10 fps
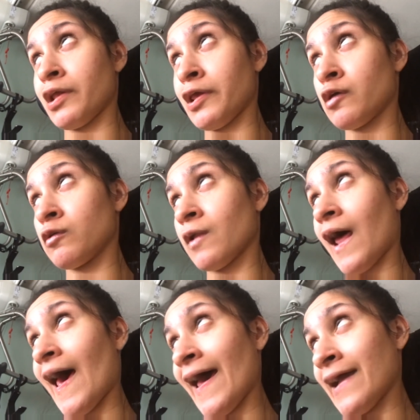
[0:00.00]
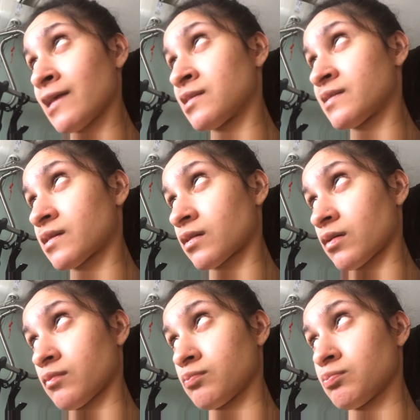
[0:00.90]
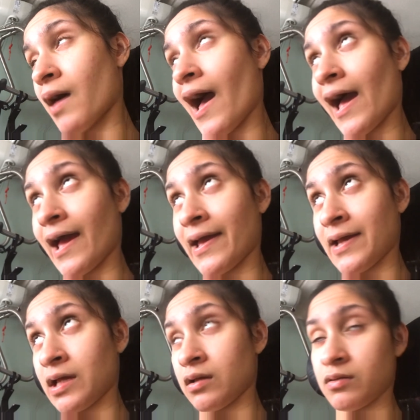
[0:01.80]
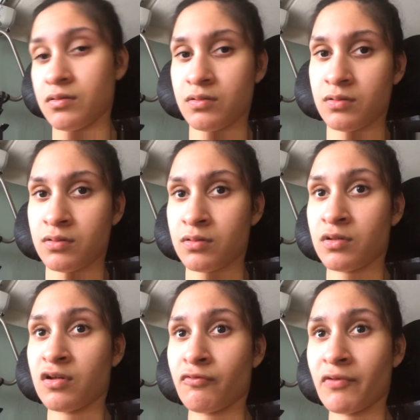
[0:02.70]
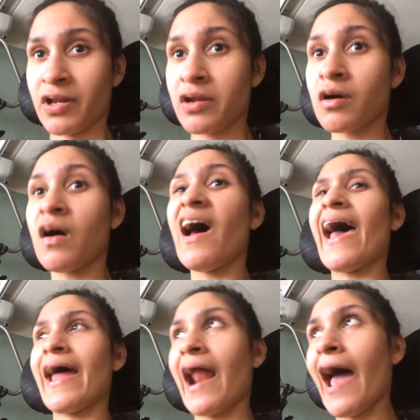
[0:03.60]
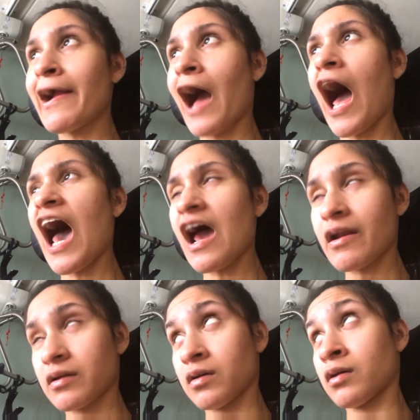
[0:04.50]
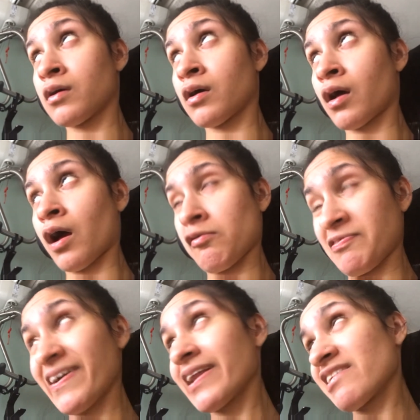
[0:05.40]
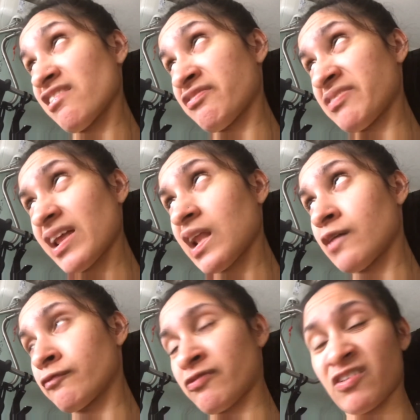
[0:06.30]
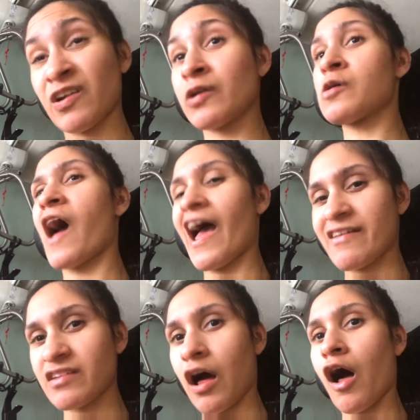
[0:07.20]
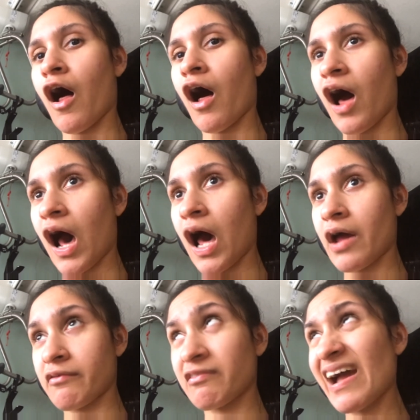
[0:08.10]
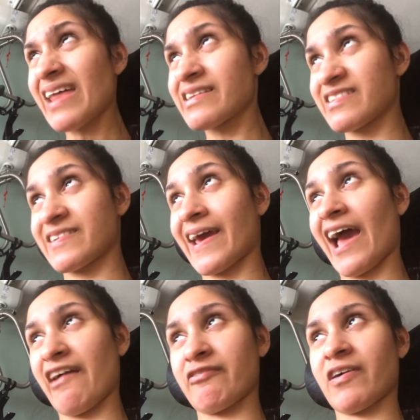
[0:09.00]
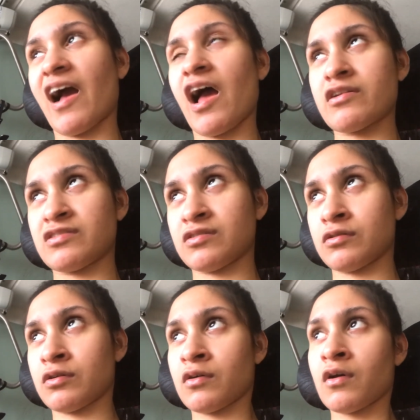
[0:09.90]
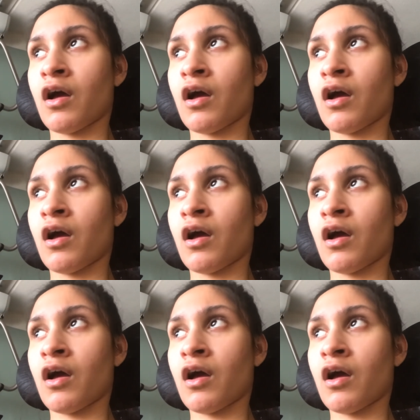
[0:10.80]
you liked my video, and I got a video filmed for you guys on Wednesday. I forgot to,